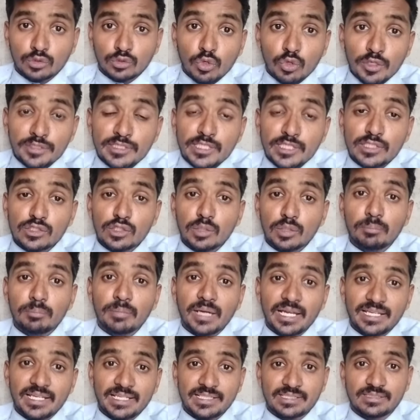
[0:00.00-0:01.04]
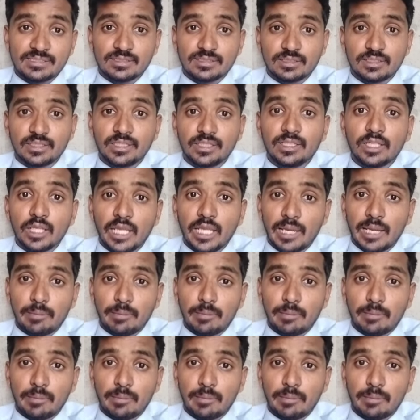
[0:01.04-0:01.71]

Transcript: causes of bias in